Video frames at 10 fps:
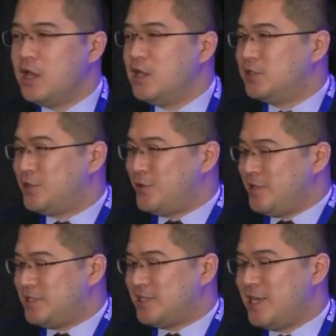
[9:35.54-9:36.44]
So in
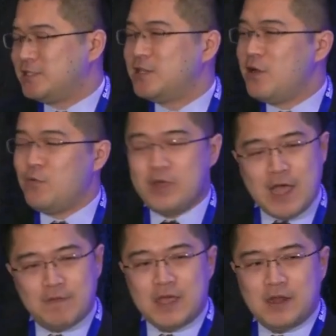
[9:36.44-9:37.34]
this case, we
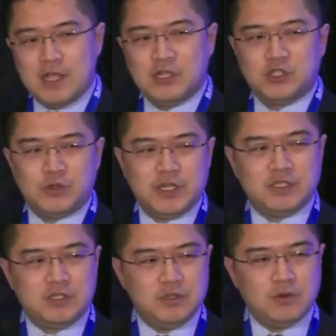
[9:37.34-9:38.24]
have that injury
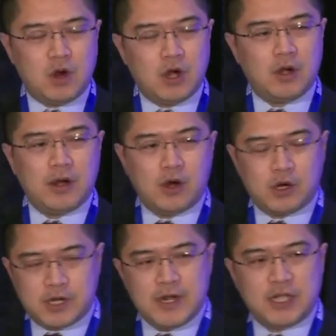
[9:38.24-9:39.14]
to our, our
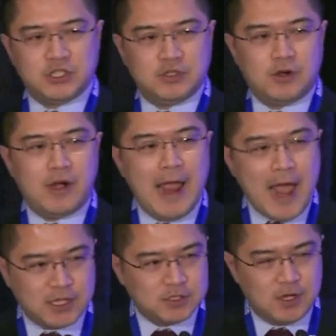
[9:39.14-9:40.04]
connection, our
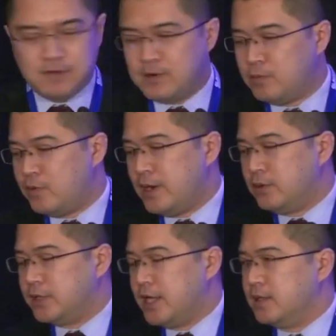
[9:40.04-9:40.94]
axon from the retinal
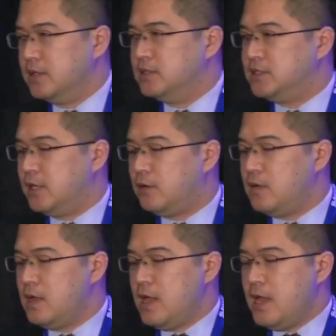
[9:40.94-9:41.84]
ganglion cell.
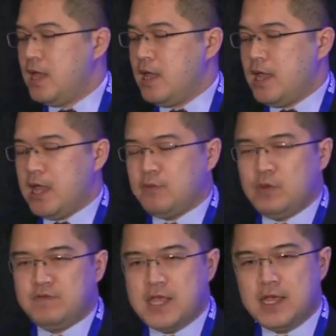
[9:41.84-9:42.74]
And we've
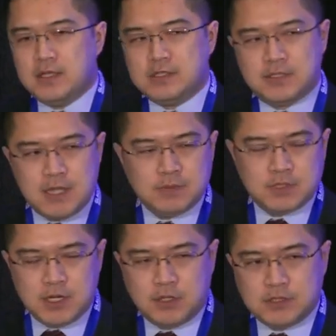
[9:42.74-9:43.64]
taken stem
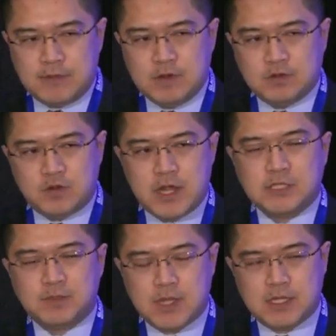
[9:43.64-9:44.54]
cells and we've
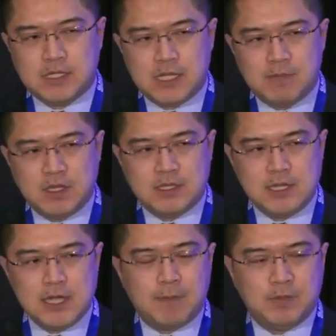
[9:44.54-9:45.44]
transplanted them into the
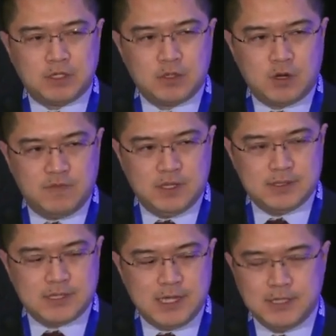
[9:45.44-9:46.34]
optic nerve in this
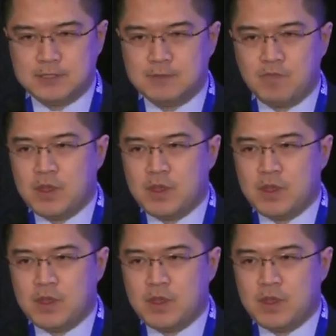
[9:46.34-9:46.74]
case.